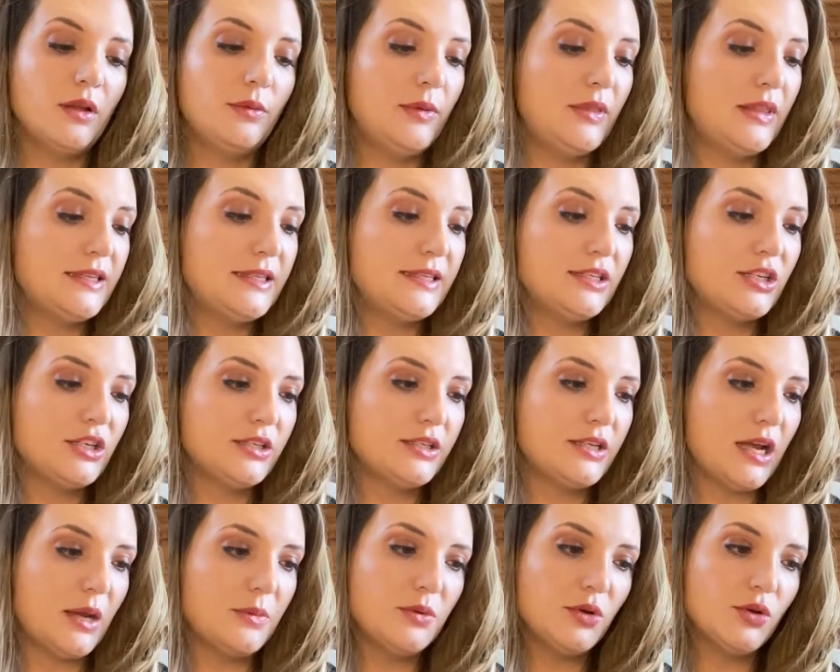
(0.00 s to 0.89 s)
mean, this is just
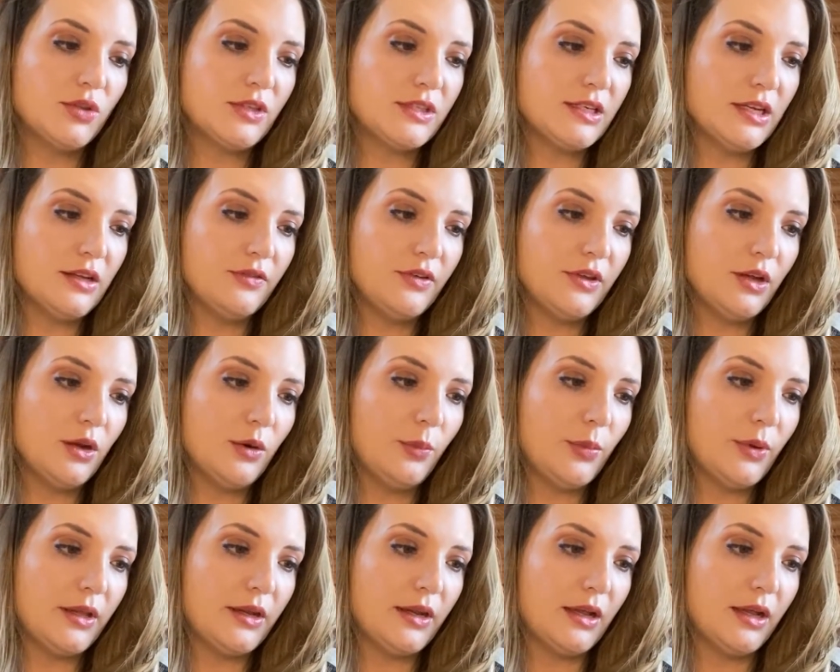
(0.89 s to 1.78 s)
top note stuff here,
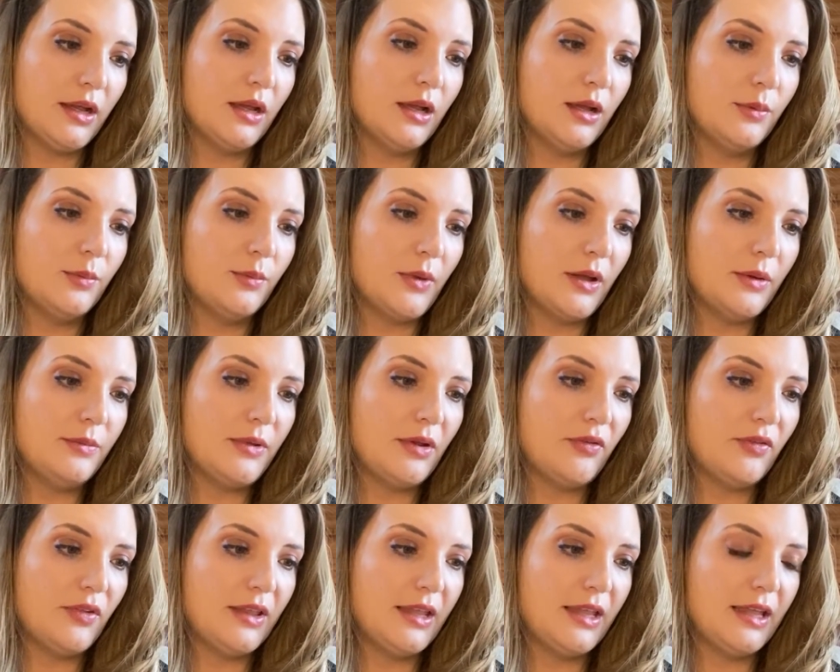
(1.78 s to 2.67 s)
but I'm
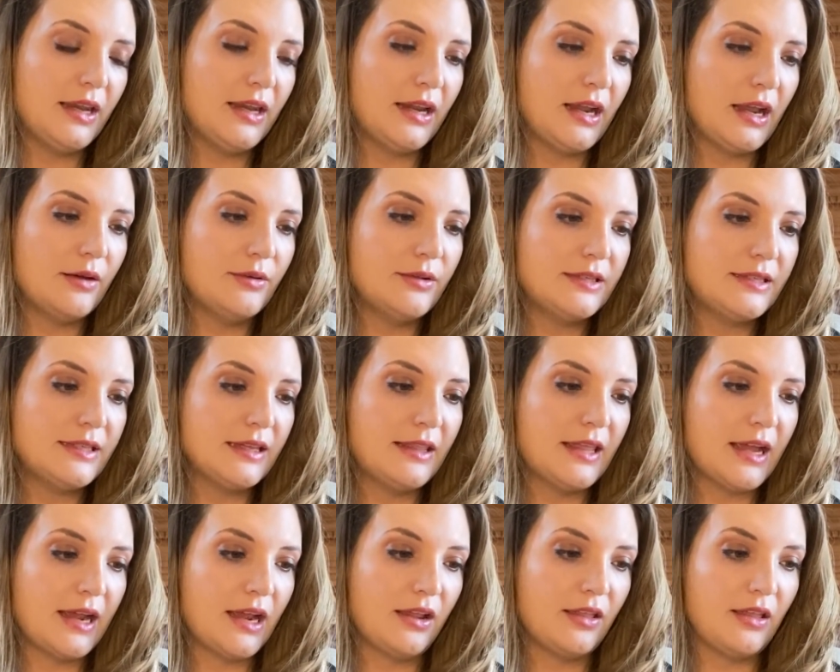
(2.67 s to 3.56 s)
definitely getting, I would
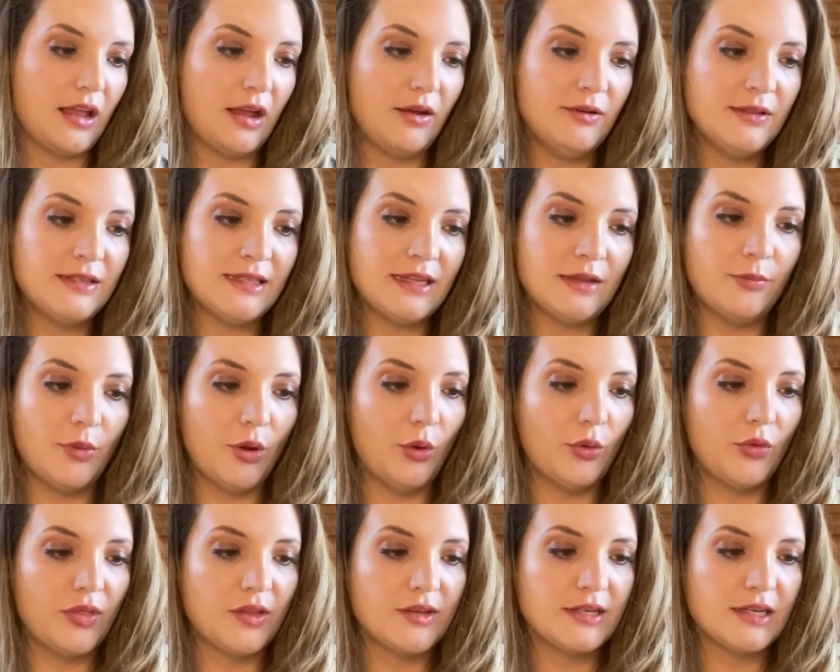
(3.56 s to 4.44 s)
say
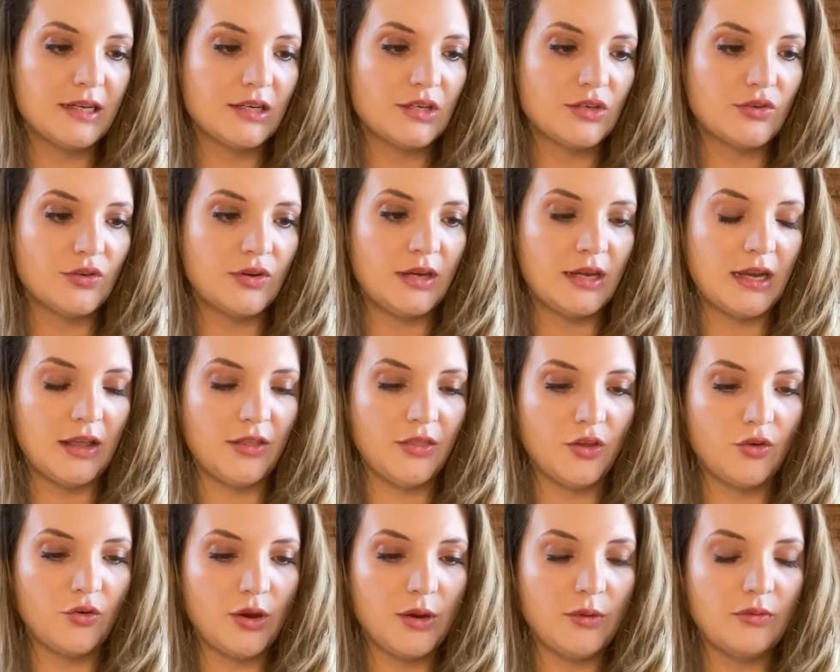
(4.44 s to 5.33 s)
both the tangerine and
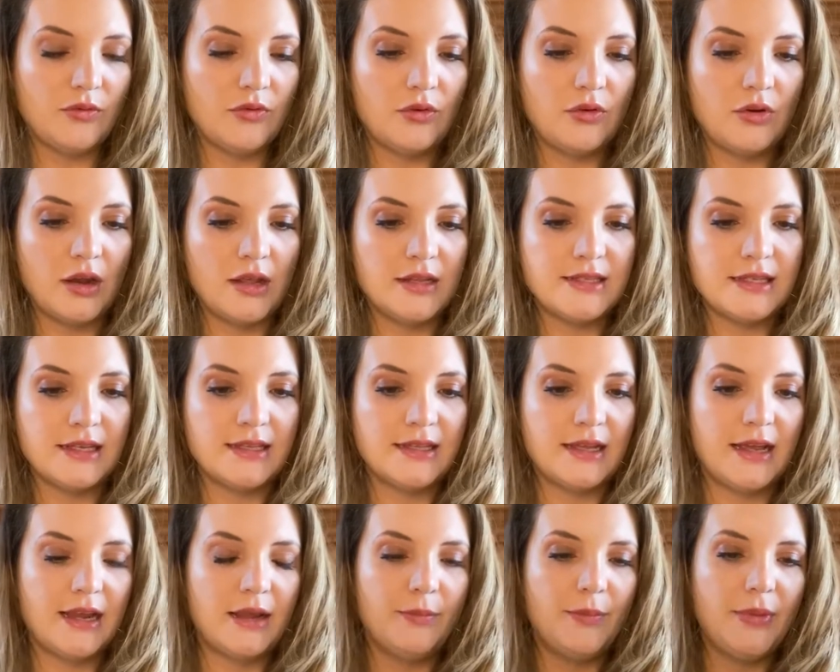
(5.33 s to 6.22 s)
the grapefruit. I said
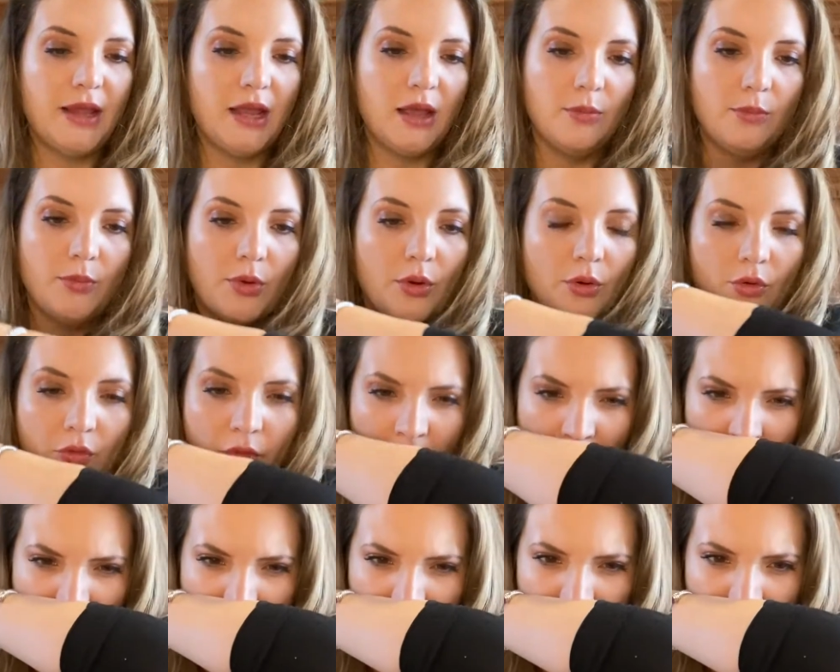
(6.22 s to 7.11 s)
I could pick up both.
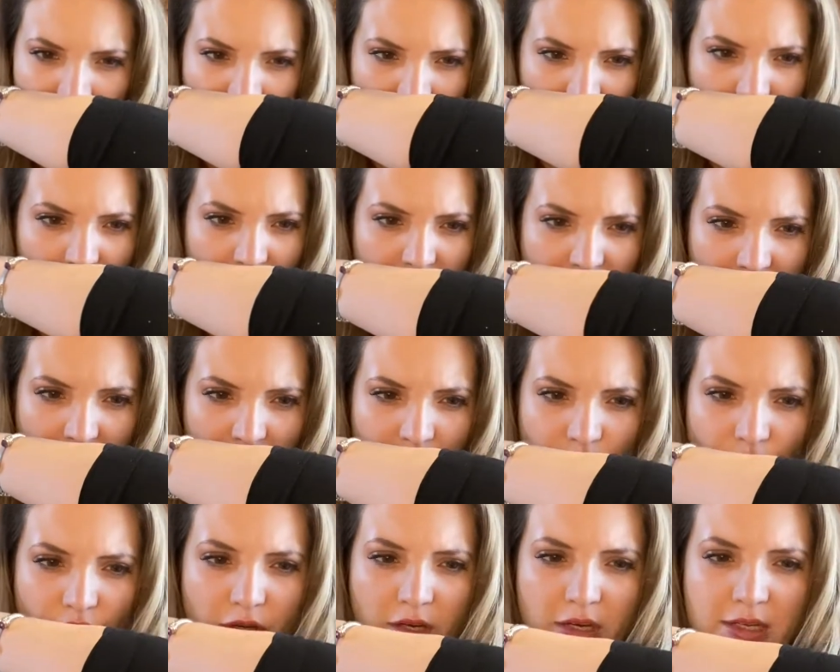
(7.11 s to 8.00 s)
The
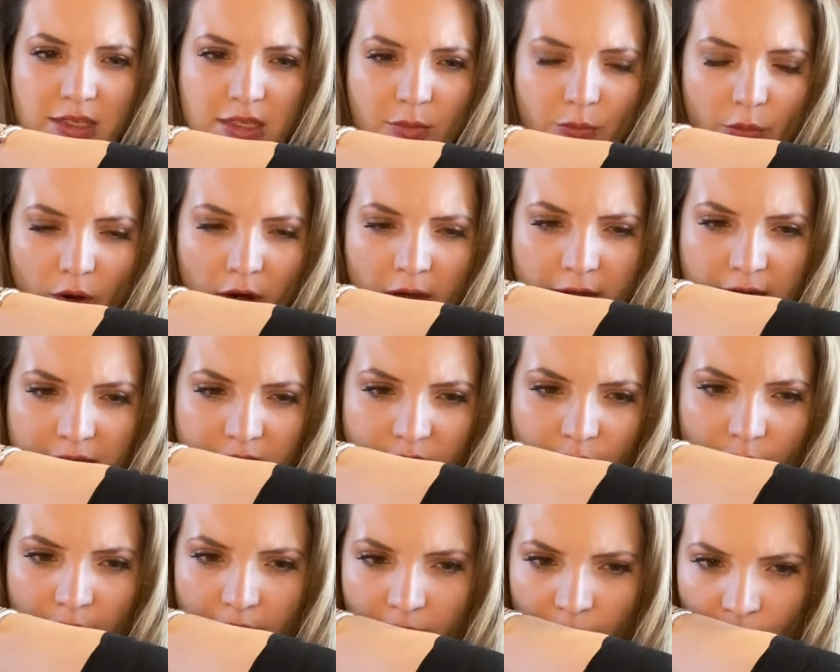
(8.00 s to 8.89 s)
tangerine is the brightest
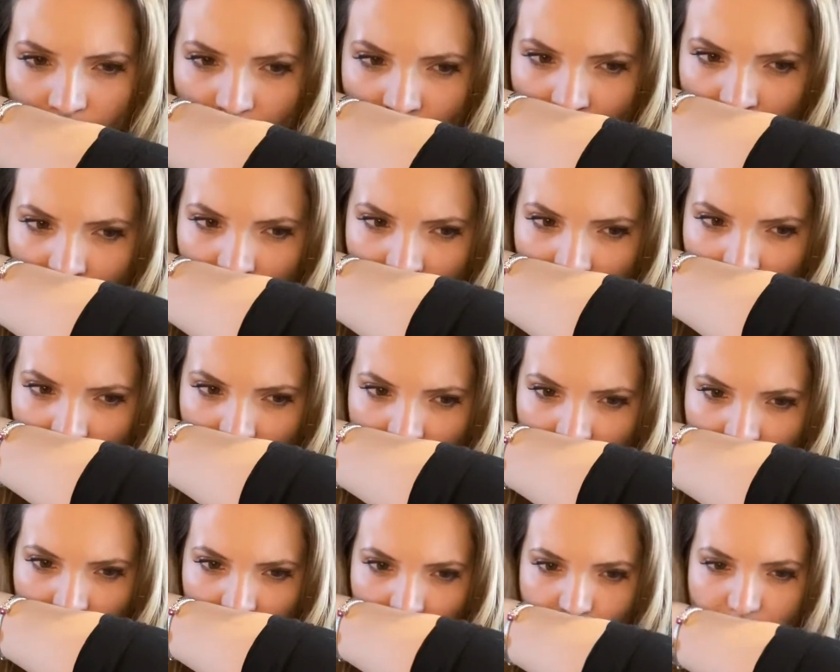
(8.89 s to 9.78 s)
one,
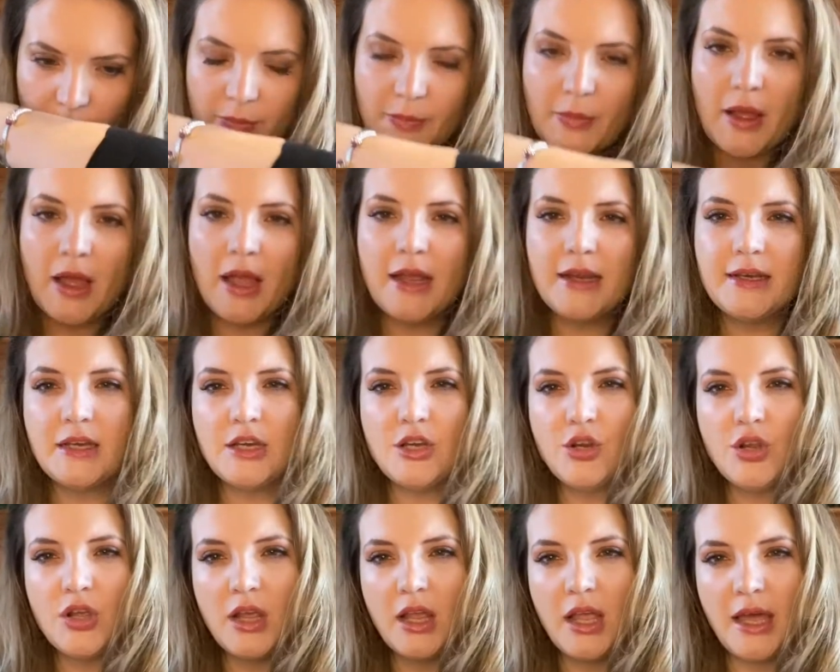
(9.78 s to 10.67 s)
but behind it
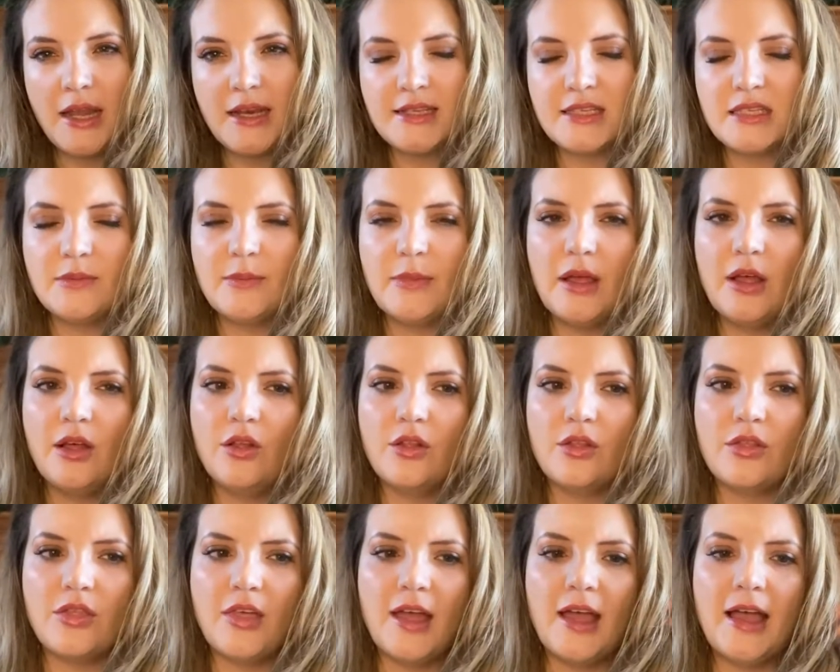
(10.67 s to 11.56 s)
you can kind of
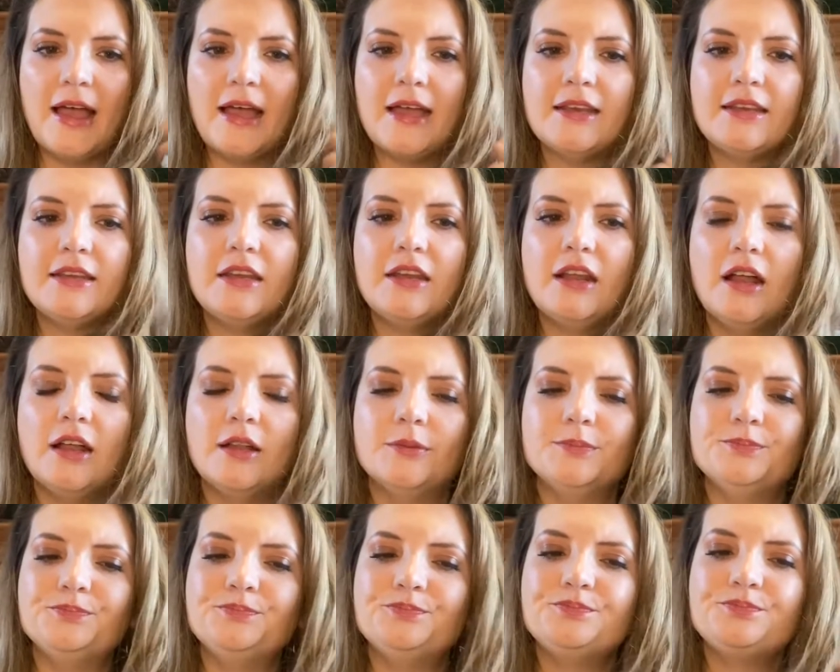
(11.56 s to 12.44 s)
smell that,
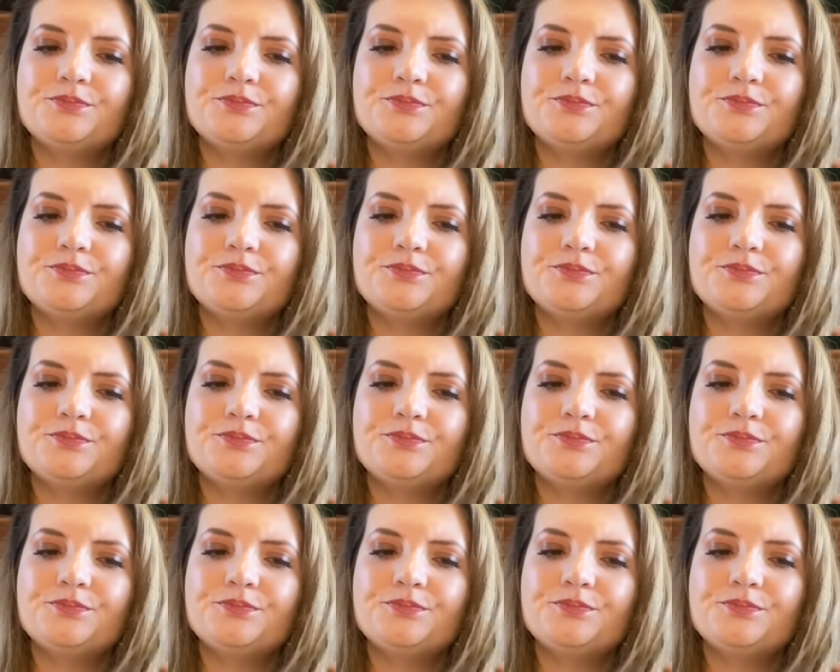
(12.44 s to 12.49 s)
I